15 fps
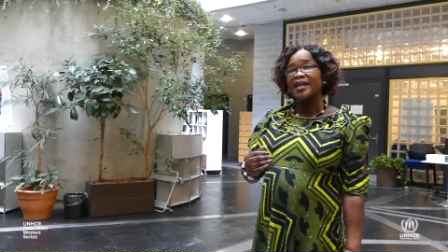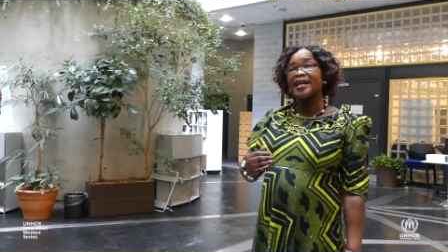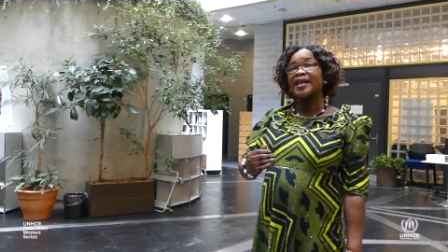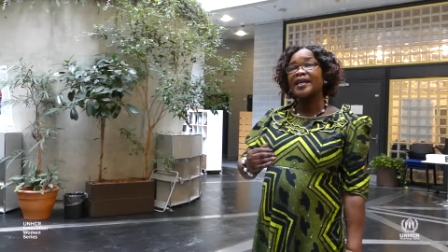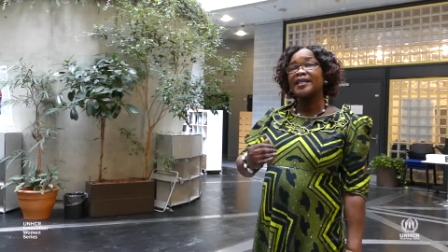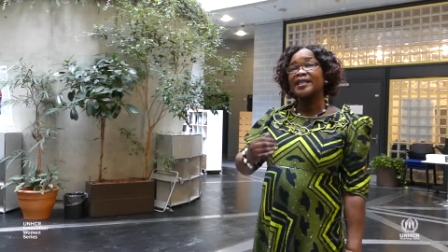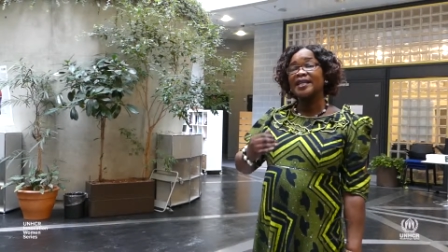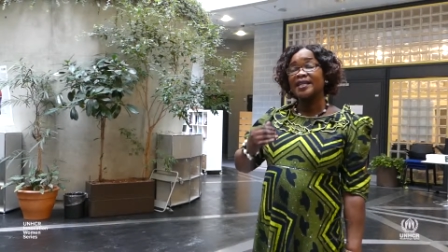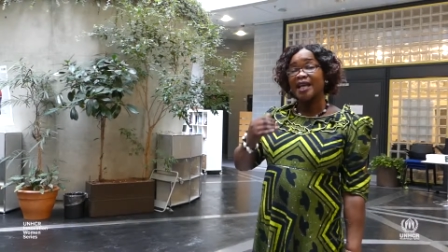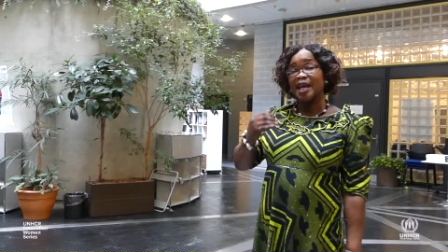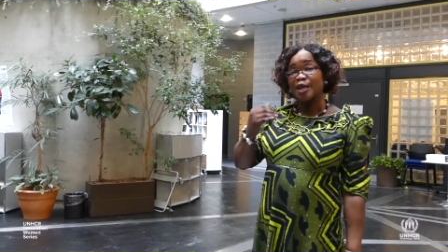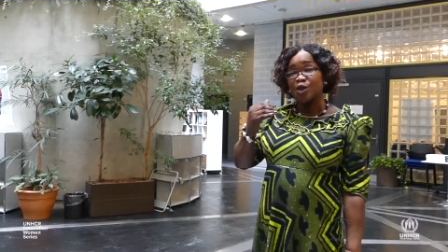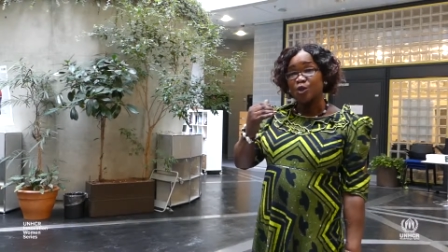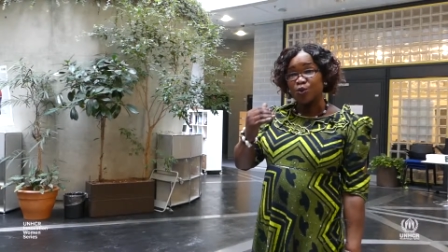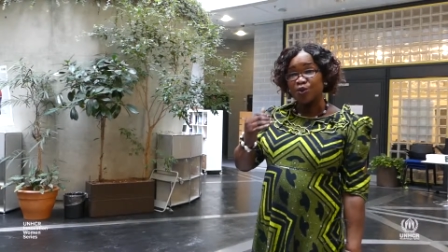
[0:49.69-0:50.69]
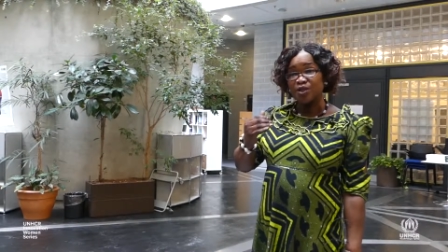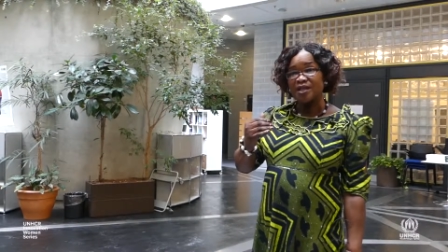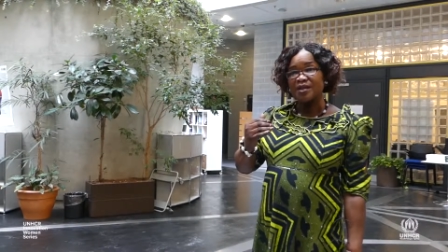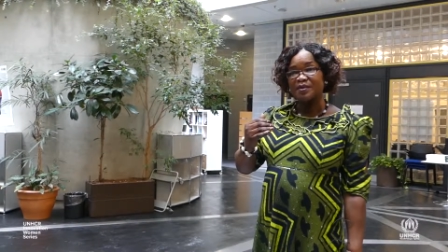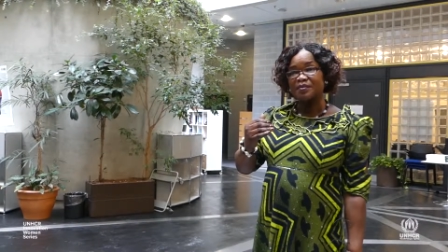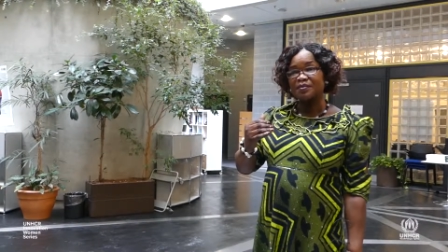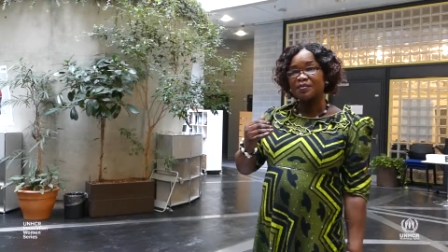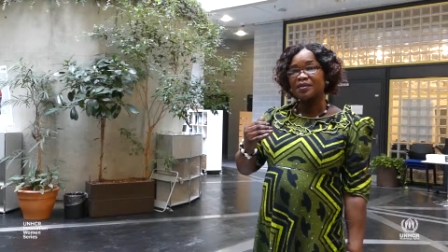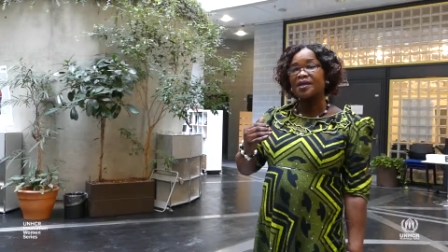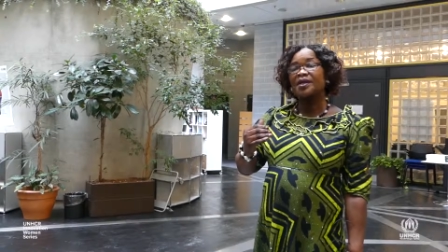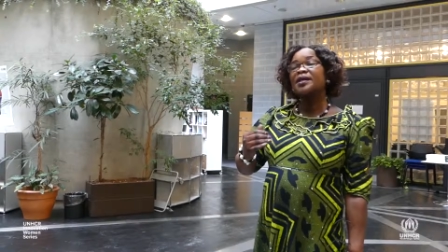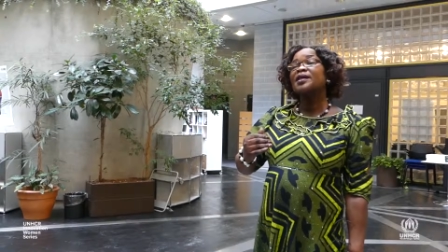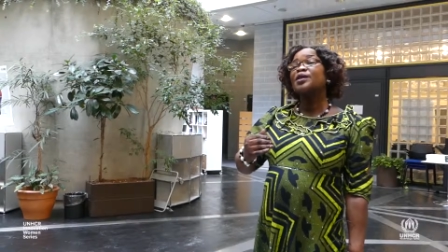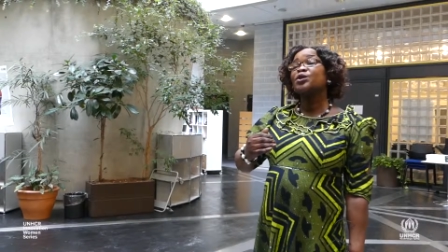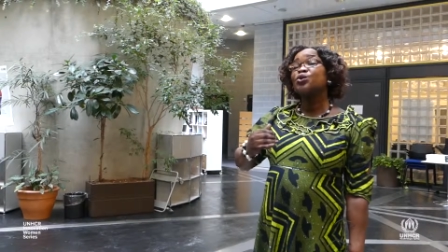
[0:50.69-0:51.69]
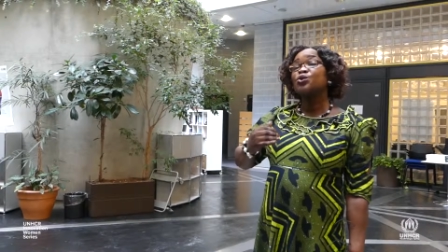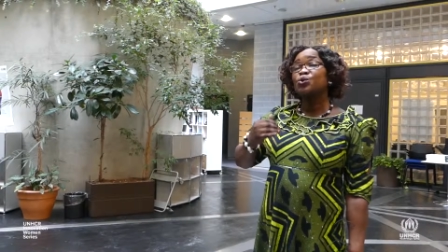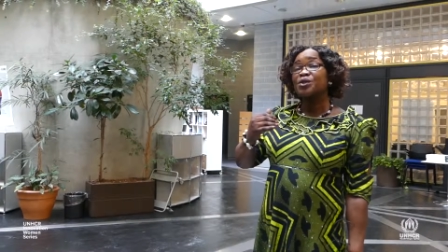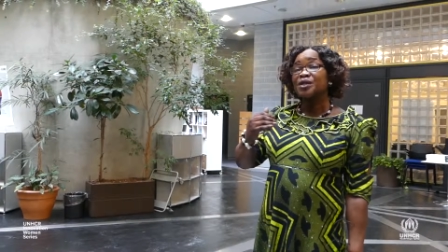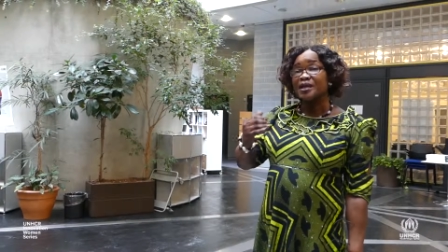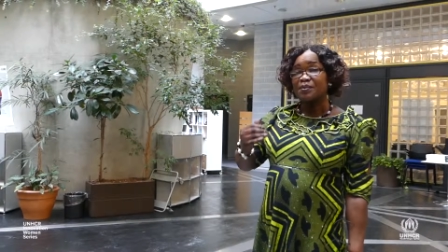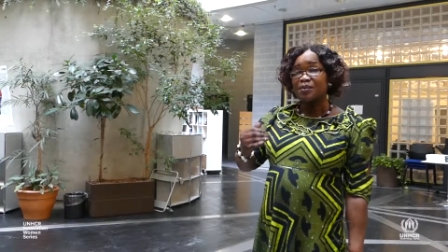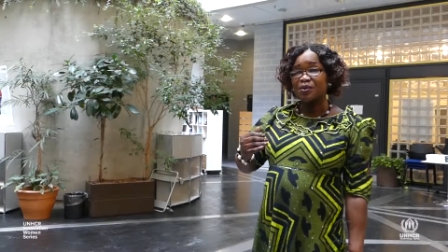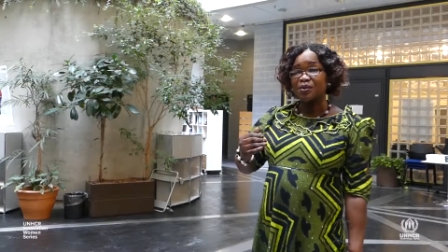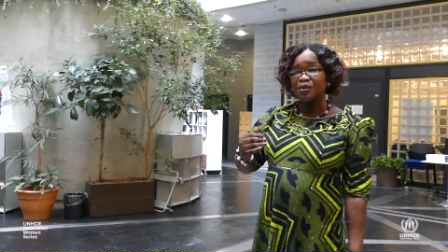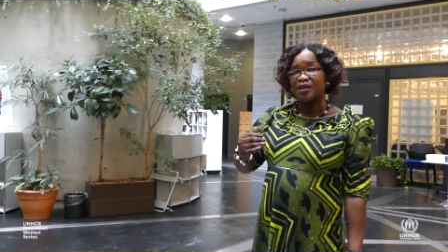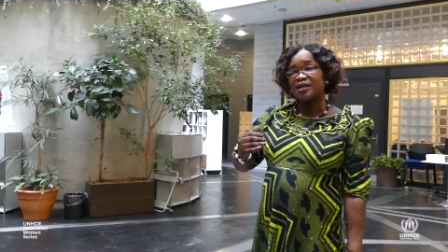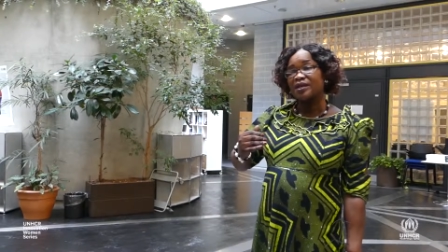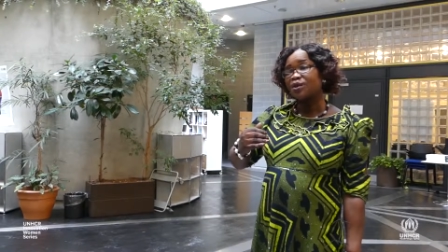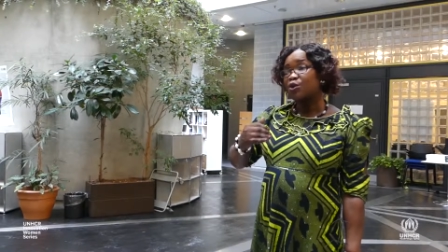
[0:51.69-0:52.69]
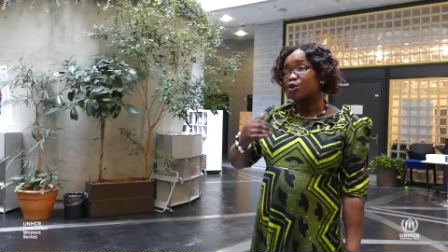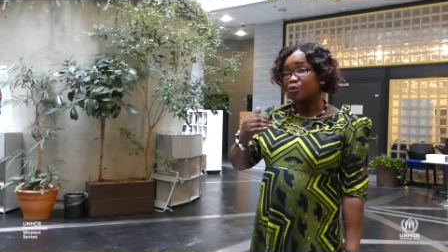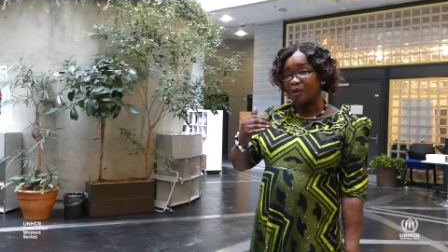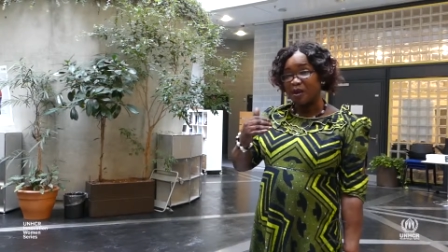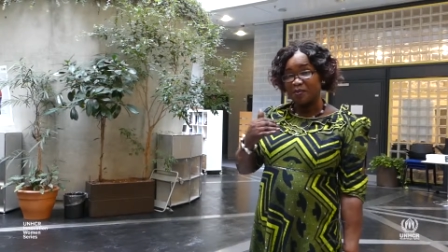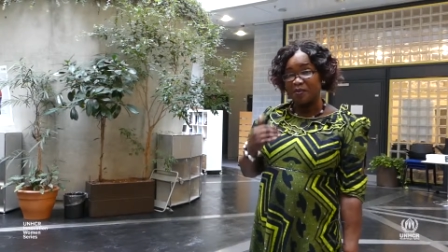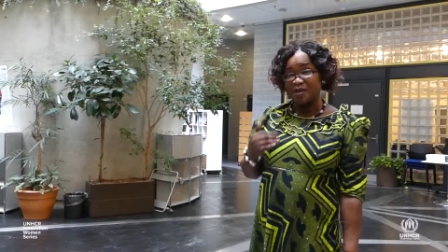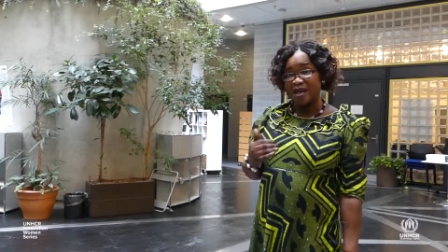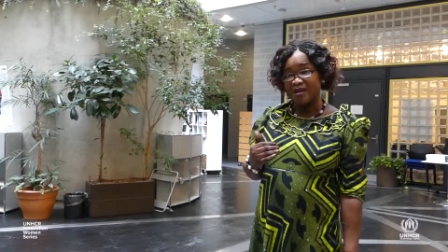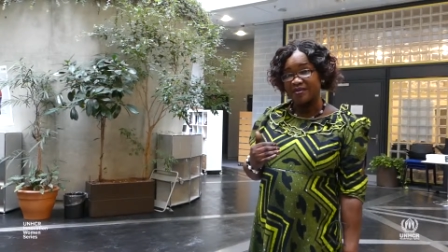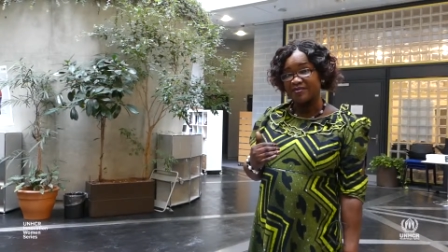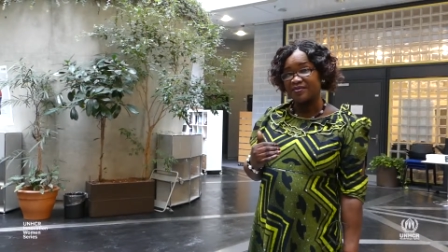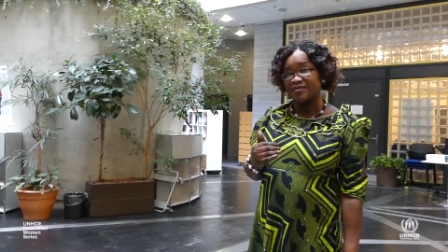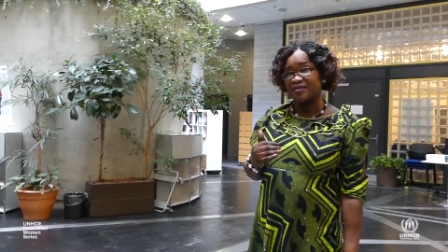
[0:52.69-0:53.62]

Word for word: and then I use them to table on my behalf.